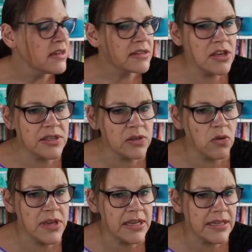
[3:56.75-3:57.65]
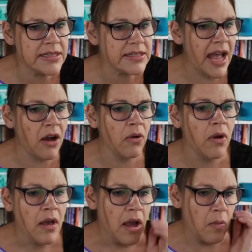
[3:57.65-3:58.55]
So you sort your list out,
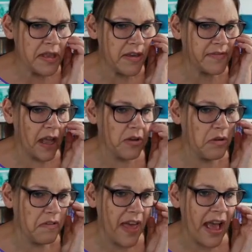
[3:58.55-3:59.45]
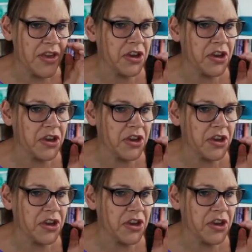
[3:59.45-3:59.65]
and when you've done all of that,